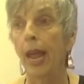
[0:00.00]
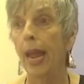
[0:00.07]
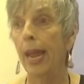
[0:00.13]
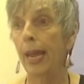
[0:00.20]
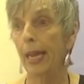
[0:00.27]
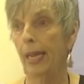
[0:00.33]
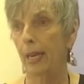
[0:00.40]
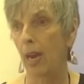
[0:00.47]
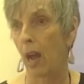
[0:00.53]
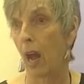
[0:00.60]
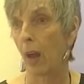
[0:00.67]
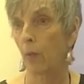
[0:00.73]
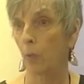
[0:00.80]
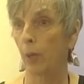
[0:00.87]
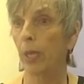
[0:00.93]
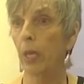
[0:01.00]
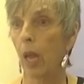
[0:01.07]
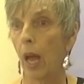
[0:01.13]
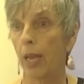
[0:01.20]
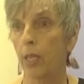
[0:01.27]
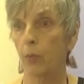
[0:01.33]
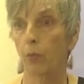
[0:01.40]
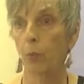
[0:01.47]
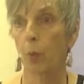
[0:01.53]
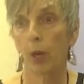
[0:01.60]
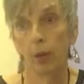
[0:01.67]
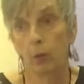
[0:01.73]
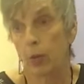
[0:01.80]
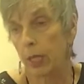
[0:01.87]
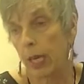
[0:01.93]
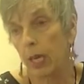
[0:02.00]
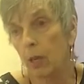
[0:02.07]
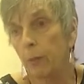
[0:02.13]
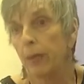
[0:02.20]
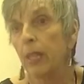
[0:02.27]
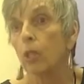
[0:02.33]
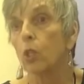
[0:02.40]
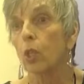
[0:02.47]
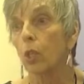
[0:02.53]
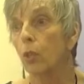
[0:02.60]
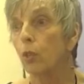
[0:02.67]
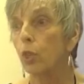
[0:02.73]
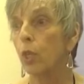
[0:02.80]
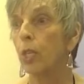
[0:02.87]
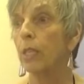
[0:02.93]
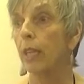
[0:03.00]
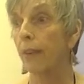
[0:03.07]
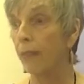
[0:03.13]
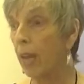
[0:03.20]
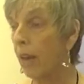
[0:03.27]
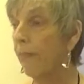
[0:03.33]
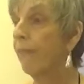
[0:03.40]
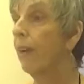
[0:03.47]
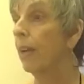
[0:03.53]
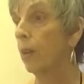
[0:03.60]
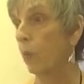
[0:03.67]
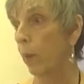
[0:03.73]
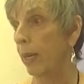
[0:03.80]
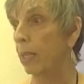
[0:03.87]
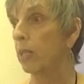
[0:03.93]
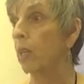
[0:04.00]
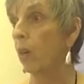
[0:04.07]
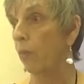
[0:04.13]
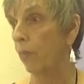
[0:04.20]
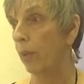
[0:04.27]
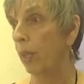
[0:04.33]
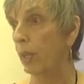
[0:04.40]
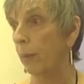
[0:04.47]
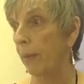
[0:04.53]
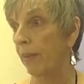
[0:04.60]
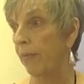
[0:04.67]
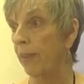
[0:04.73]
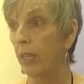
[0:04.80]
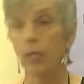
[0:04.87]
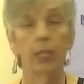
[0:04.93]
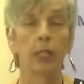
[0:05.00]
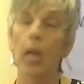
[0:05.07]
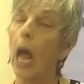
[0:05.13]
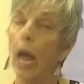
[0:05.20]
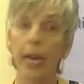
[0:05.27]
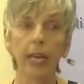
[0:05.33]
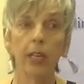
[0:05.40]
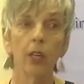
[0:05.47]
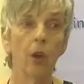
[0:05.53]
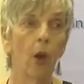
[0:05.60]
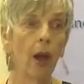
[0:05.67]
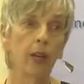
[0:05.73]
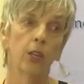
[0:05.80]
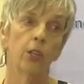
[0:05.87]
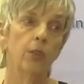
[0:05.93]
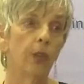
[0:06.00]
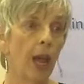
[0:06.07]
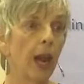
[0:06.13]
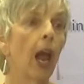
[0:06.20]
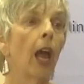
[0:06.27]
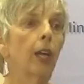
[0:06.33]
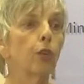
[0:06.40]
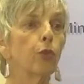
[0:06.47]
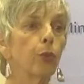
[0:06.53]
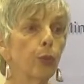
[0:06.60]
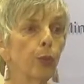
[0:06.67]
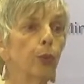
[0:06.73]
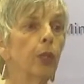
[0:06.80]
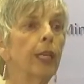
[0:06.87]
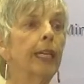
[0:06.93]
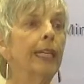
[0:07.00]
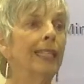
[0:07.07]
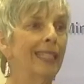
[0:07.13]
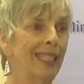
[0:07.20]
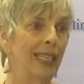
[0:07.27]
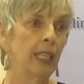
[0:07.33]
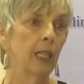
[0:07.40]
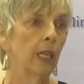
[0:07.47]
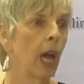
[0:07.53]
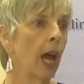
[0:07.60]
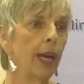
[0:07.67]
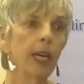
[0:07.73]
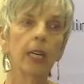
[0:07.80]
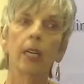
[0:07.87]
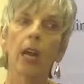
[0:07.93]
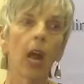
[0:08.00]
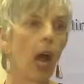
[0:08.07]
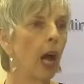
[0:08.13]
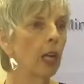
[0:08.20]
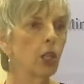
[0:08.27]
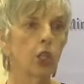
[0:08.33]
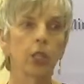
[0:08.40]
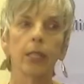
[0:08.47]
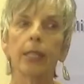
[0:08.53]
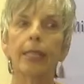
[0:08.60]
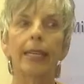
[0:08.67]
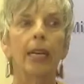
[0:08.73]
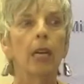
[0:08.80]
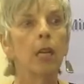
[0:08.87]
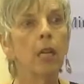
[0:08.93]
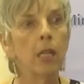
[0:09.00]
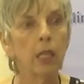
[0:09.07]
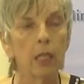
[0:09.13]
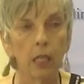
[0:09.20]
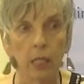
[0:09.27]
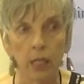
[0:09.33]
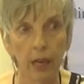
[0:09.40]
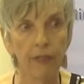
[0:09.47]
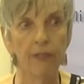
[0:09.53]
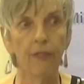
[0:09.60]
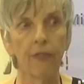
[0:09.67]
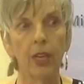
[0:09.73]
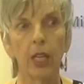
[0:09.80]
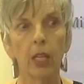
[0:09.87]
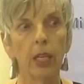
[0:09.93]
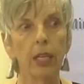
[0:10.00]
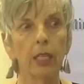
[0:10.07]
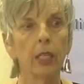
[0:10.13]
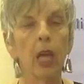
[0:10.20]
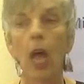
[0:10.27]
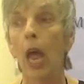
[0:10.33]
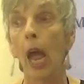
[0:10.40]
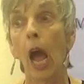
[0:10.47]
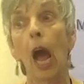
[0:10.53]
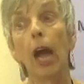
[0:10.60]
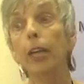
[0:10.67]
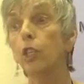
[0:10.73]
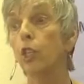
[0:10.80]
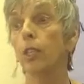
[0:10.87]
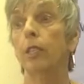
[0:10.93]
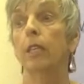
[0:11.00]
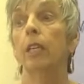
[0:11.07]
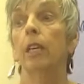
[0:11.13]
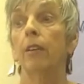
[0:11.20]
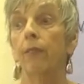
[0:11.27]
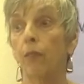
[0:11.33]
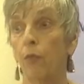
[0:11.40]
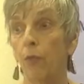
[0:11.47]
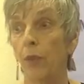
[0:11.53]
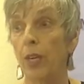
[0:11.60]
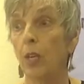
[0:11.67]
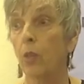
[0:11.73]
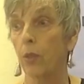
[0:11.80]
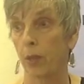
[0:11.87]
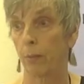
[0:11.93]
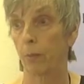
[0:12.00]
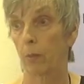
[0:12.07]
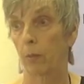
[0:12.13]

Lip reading: And I realized from what he was telling me, the solution is I've got to find a way to start feeling my feelings. I didn't know how to do that. I truly didn't. I didn't consciously stuff feelings. I just didn't even feel them.